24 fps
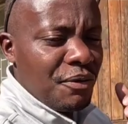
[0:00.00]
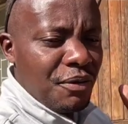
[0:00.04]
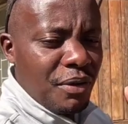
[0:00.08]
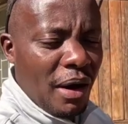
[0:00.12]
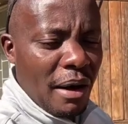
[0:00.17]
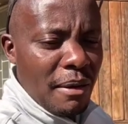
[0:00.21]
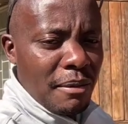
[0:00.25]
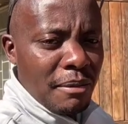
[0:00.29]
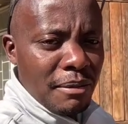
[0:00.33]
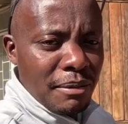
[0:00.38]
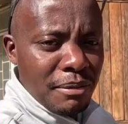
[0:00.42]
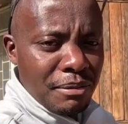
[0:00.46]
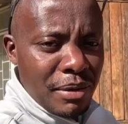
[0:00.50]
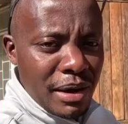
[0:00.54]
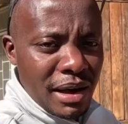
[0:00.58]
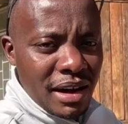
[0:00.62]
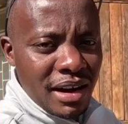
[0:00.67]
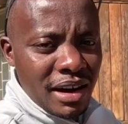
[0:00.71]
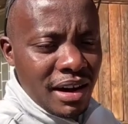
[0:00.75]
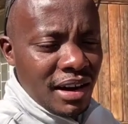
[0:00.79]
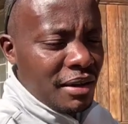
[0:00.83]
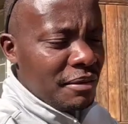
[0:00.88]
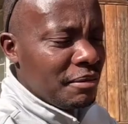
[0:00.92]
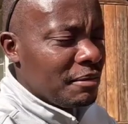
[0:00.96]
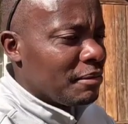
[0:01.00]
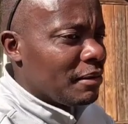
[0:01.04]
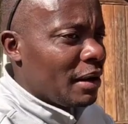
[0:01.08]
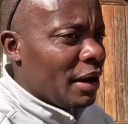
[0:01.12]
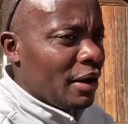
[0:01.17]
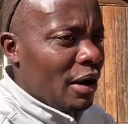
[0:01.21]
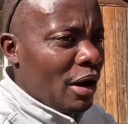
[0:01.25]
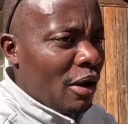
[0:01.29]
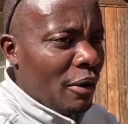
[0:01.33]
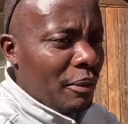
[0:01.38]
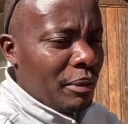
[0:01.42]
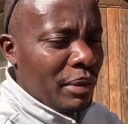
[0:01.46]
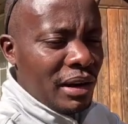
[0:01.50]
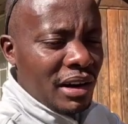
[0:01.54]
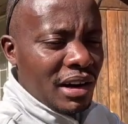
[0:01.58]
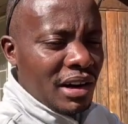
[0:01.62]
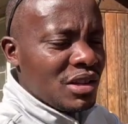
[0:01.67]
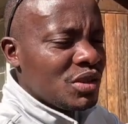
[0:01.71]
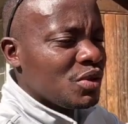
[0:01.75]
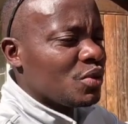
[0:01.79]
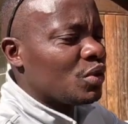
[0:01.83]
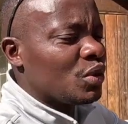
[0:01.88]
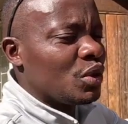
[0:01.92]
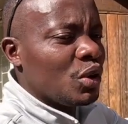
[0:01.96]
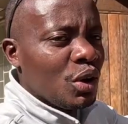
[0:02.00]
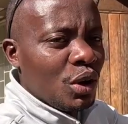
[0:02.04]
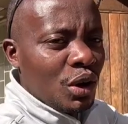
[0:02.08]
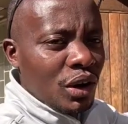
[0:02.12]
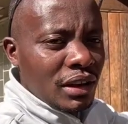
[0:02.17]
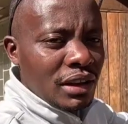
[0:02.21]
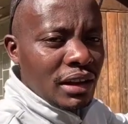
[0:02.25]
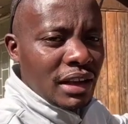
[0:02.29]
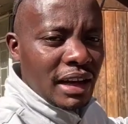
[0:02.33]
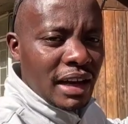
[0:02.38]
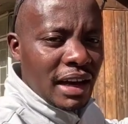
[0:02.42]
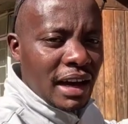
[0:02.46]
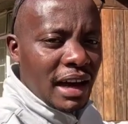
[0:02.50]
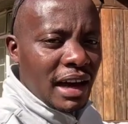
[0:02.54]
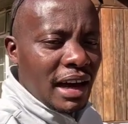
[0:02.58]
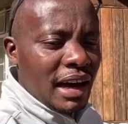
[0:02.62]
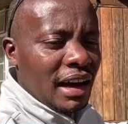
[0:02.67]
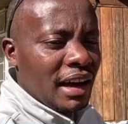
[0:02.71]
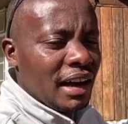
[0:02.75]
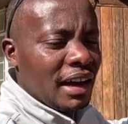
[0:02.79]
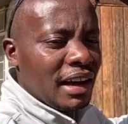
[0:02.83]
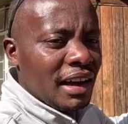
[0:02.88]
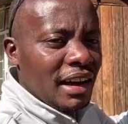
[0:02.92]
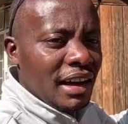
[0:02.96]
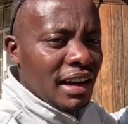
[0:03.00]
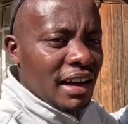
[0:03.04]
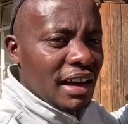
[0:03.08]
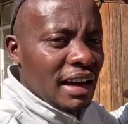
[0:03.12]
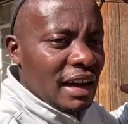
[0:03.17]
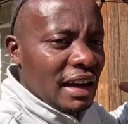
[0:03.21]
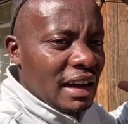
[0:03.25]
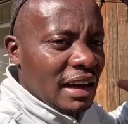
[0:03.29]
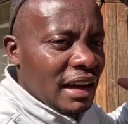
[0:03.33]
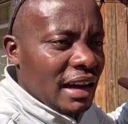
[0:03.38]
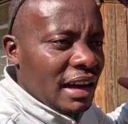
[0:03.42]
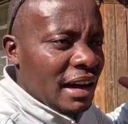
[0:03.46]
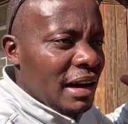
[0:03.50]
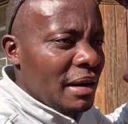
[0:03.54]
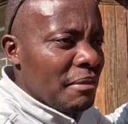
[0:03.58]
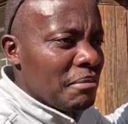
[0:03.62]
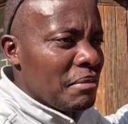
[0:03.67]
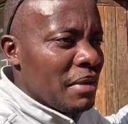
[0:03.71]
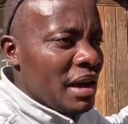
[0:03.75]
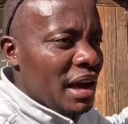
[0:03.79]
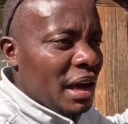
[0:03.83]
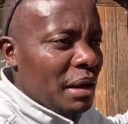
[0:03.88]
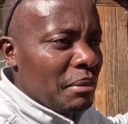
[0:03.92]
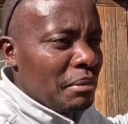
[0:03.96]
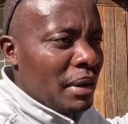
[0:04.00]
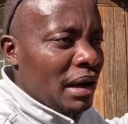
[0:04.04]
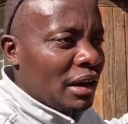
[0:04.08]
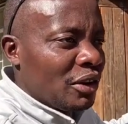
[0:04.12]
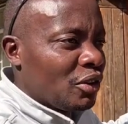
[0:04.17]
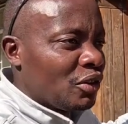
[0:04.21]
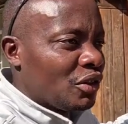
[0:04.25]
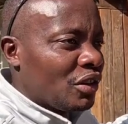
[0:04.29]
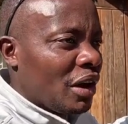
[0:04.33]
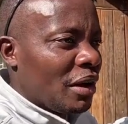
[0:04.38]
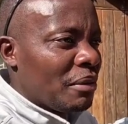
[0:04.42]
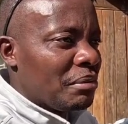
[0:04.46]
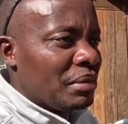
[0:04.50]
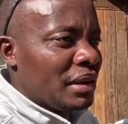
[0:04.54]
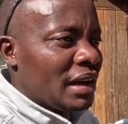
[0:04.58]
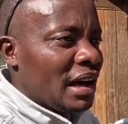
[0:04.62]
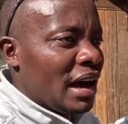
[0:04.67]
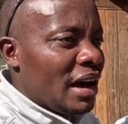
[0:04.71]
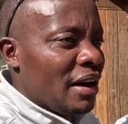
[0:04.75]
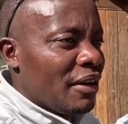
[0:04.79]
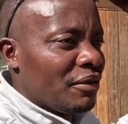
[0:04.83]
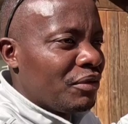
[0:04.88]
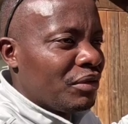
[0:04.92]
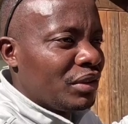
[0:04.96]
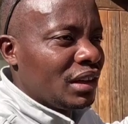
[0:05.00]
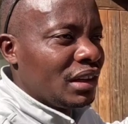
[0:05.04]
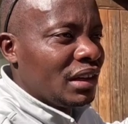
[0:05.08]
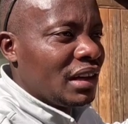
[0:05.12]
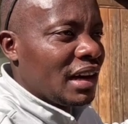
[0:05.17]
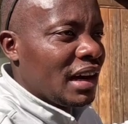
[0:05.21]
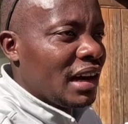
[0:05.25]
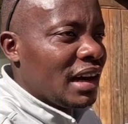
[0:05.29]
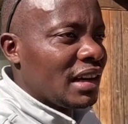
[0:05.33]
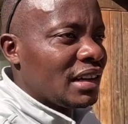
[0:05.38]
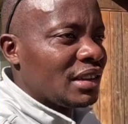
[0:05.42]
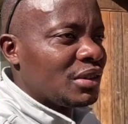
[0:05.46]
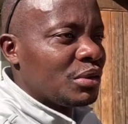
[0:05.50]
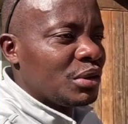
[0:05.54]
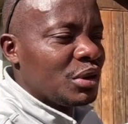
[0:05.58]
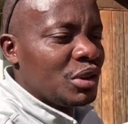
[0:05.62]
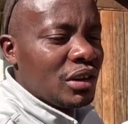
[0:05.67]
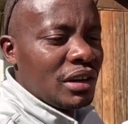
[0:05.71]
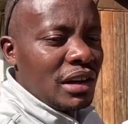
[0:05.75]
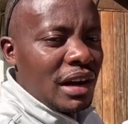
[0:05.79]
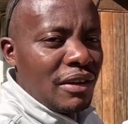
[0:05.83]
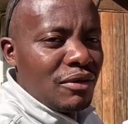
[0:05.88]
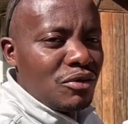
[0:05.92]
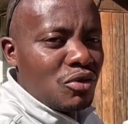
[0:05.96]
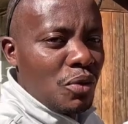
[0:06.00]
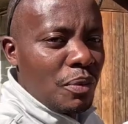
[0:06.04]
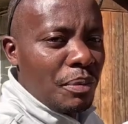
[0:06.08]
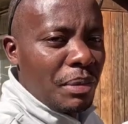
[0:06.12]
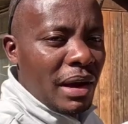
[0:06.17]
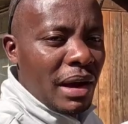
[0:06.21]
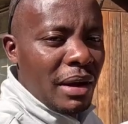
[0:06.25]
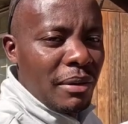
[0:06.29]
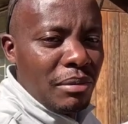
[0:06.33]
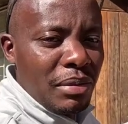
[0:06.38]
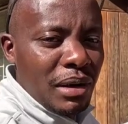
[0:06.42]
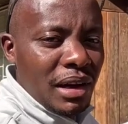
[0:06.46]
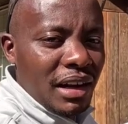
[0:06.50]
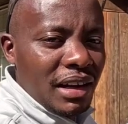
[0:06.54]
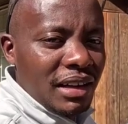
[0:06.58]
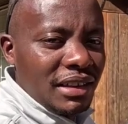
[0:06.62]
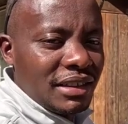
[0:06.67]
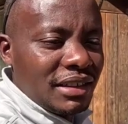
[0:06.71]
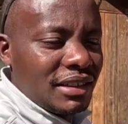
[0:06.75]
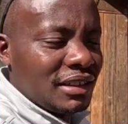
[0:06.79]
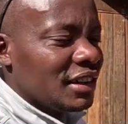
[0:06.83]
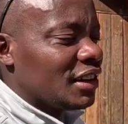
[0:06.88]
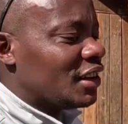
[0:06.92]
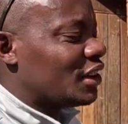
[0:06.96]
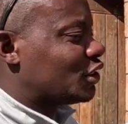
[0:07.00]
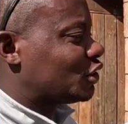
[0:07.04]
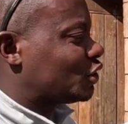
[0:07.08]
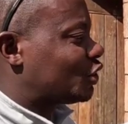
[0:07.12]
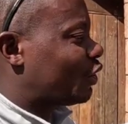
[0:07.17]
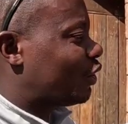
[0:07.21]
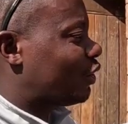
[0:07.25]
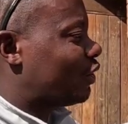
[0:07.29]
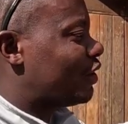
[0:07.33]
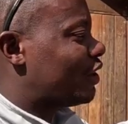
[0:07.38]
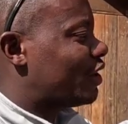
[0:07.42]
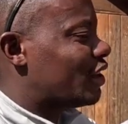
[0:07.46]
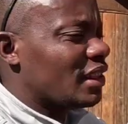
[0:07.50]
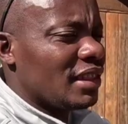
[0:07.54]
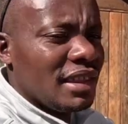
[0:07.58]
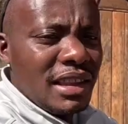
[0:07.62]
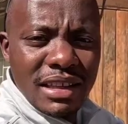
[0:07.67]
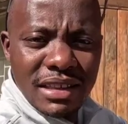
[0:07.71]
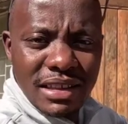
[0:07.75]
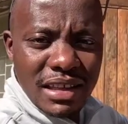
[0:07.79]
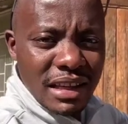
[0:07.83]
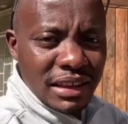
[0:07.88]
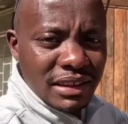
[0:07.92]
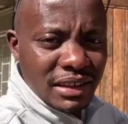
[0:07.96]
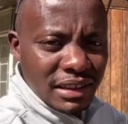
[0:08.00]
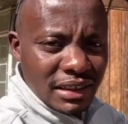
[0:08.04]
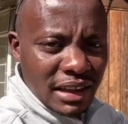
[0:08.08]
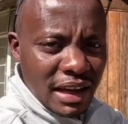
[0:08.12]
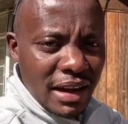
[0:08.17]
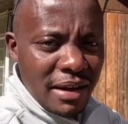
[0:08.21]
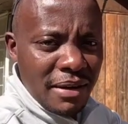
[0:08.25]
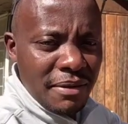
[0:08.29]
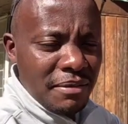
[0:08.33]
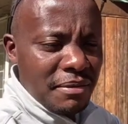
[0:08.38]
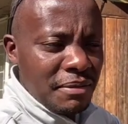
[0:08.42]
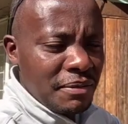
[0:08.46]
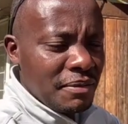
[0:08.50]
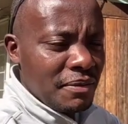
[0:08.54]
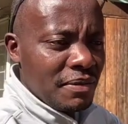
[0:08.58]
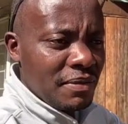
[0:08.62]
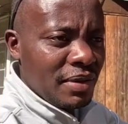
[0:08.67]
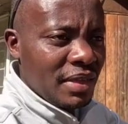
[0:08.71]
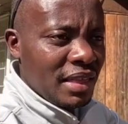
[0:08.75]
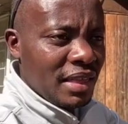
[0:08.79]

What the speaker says: Our parents would go there, make money on our behalf, feed us. We don't have to pay bills, so. Did the same